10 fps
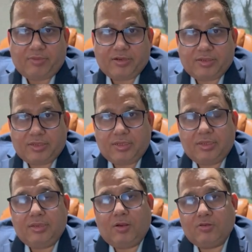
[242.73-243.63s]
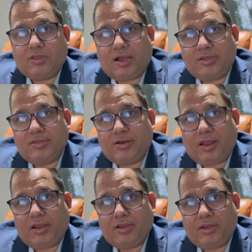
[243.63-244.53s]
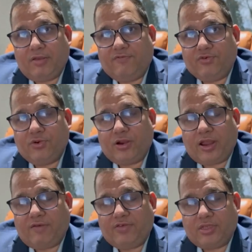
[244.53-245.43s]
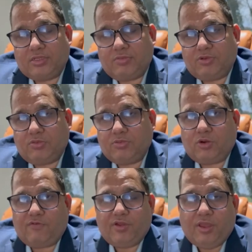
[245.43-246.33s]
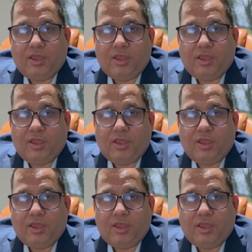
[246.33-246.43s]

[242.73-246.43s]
But on the other hand, if you are having a symptoms of